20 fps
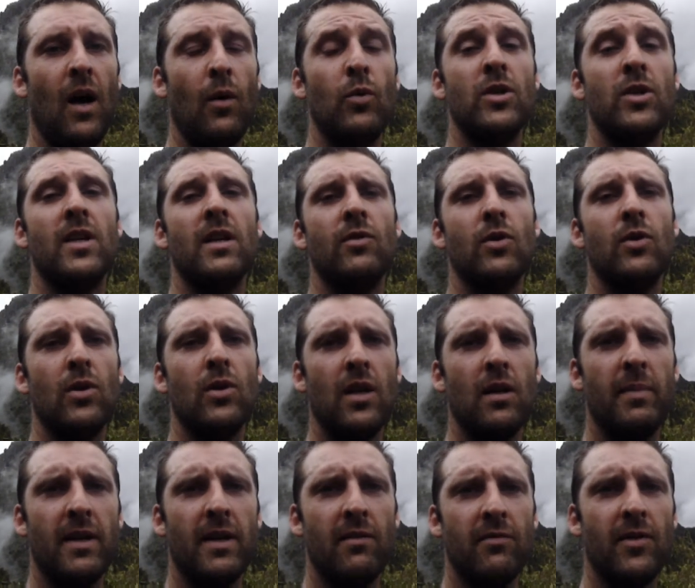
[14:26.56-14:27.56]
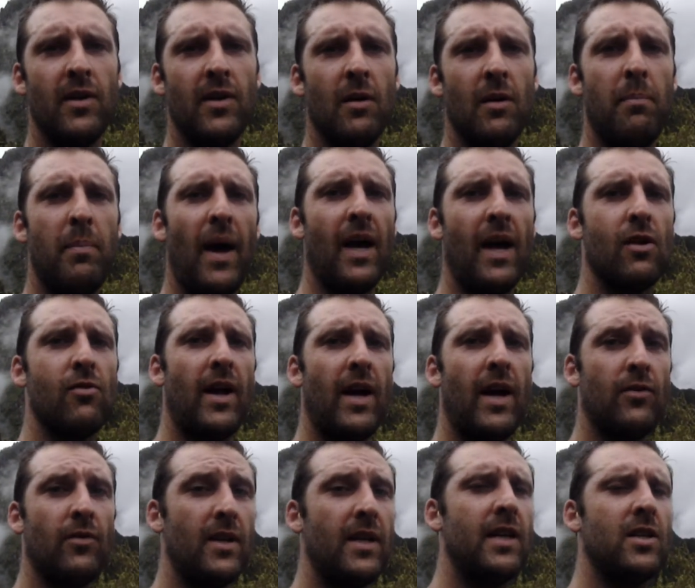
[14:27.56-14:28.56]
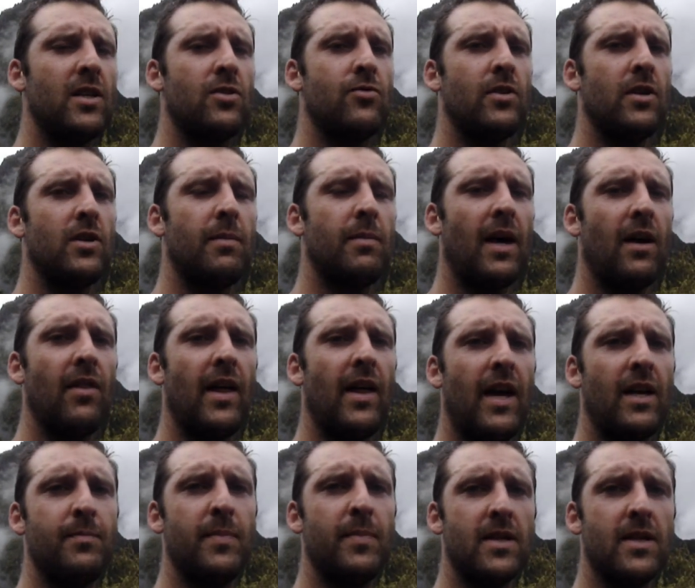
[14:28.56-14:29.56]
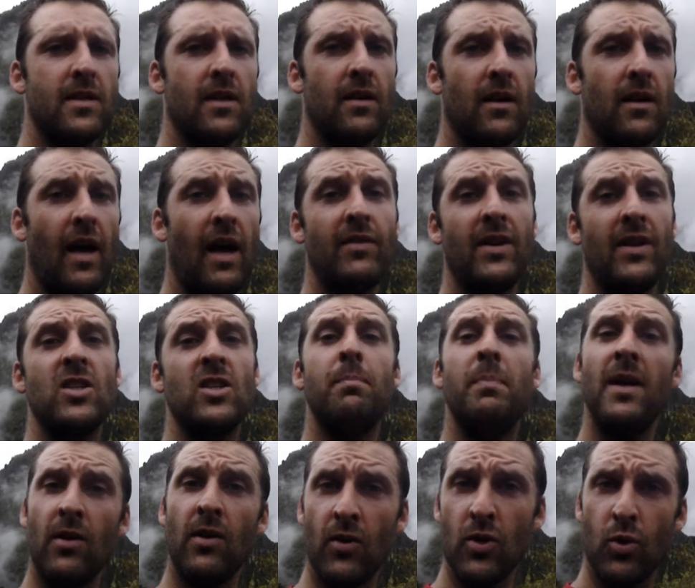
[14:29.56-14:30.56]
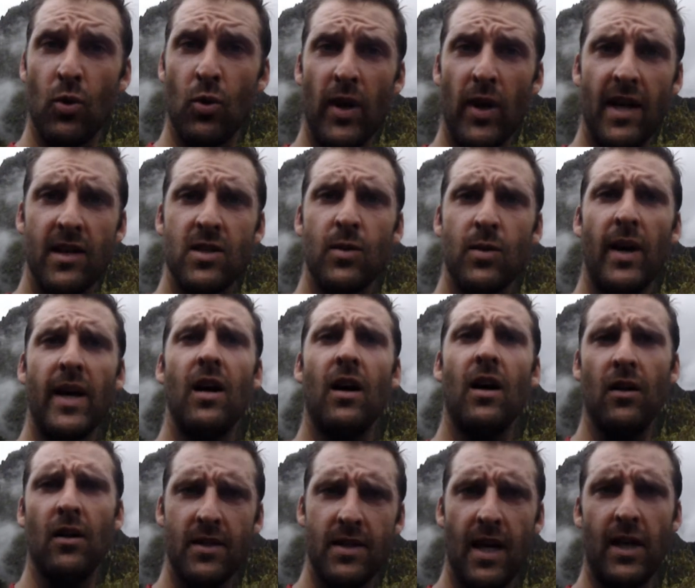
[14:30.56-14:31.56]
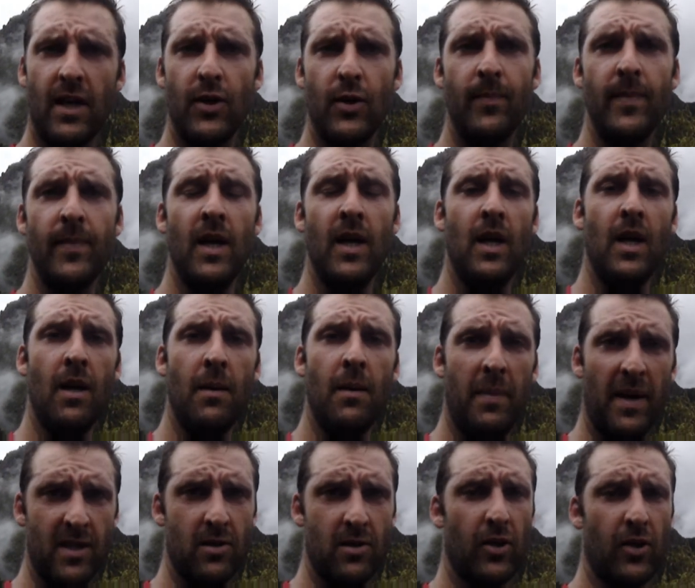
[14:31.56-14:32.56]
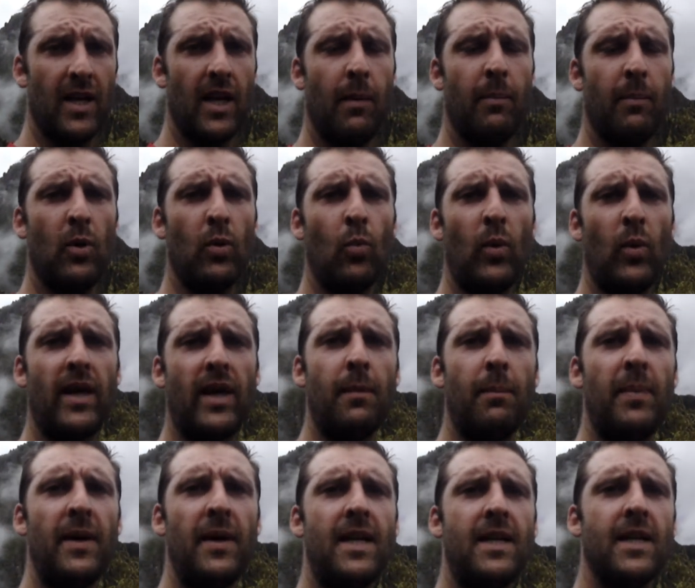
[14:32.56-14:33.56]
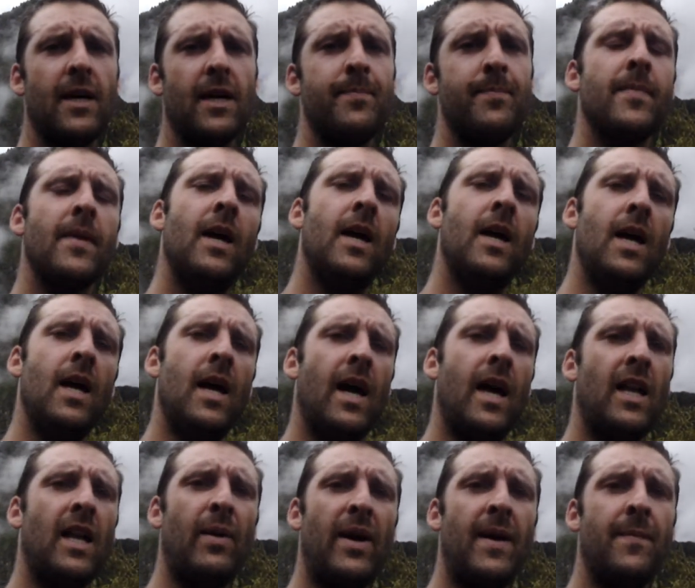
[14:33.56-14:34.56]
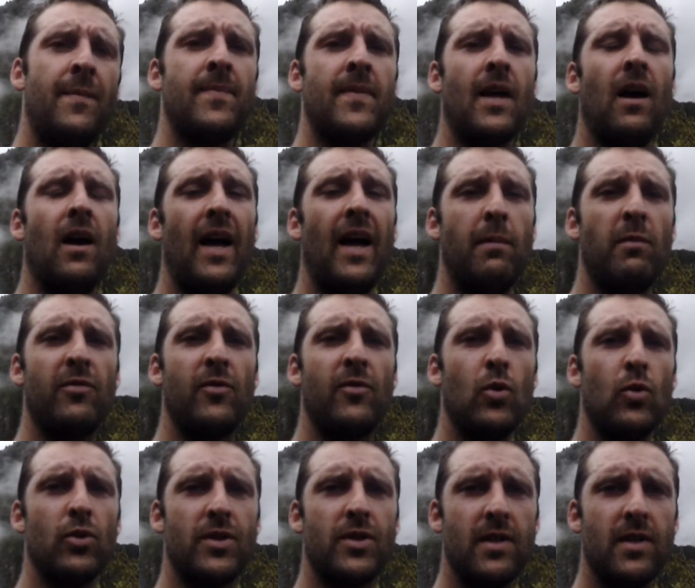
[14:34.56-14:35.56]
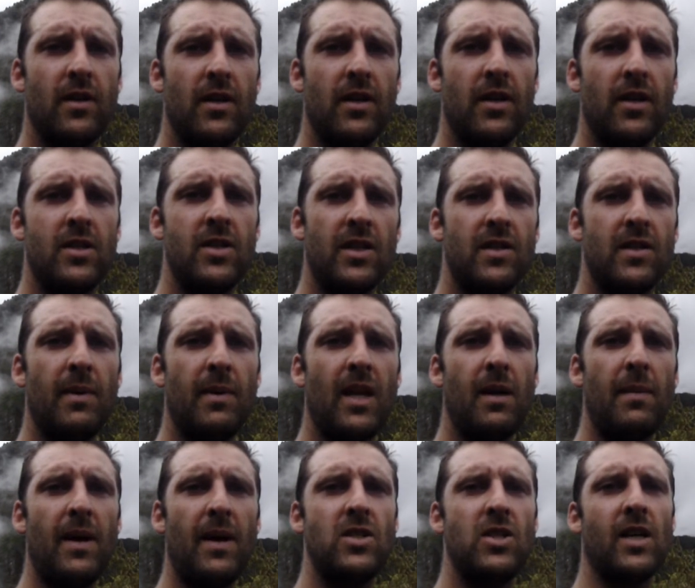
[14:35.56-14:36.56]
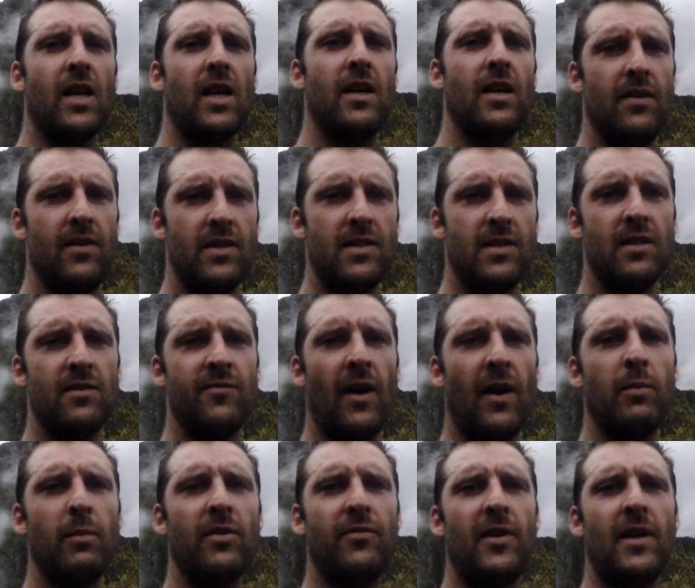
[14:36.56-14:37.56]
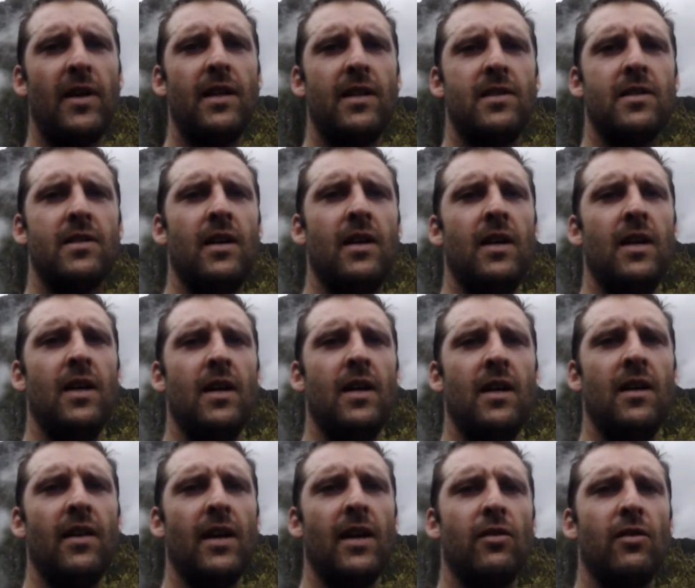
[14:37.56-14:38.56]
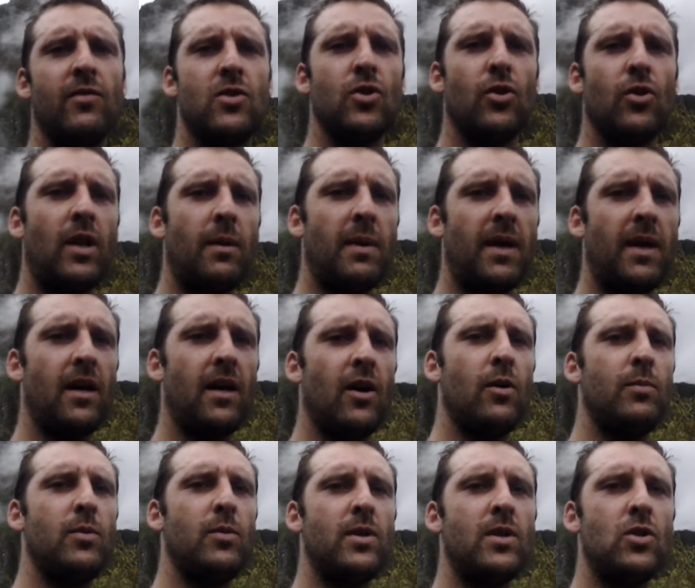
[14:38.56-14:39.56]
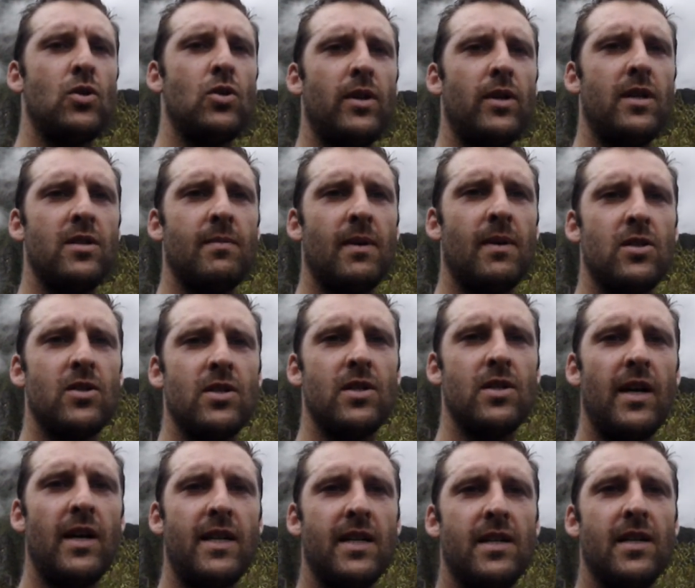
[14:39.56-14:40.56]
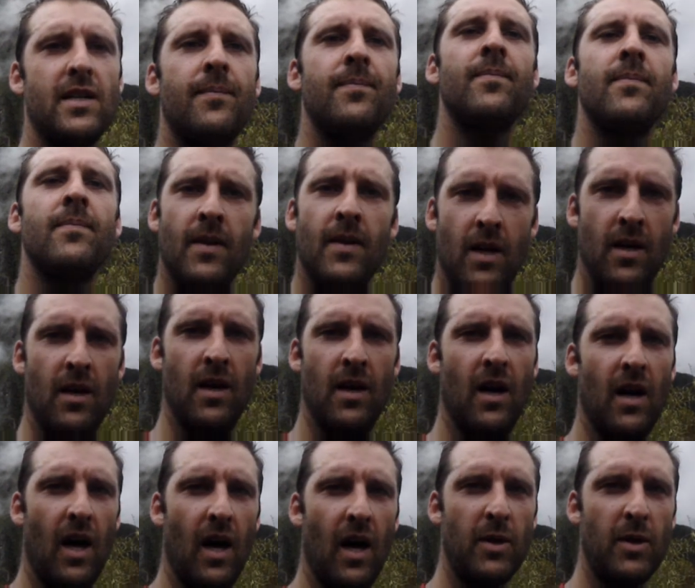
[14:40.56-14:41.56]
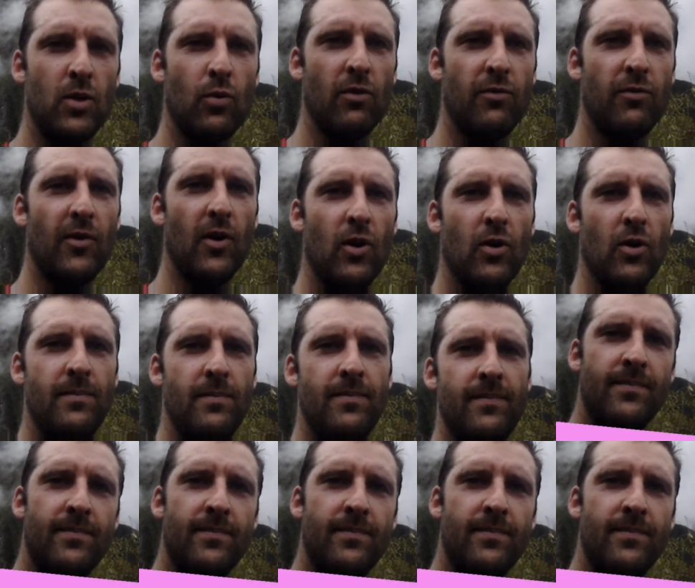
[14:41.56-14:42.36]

would give you a little bit of background and history about that, but I haven't actually been on the tour yet, so I can't tell you. Best look it up on Wikipedia. Anyway, I am of course Chestermonkeymagic. This is Fat Buddha Fitness. Thank you for joining me. I hope you enjoyed it as much as I did. Ami tuo fo.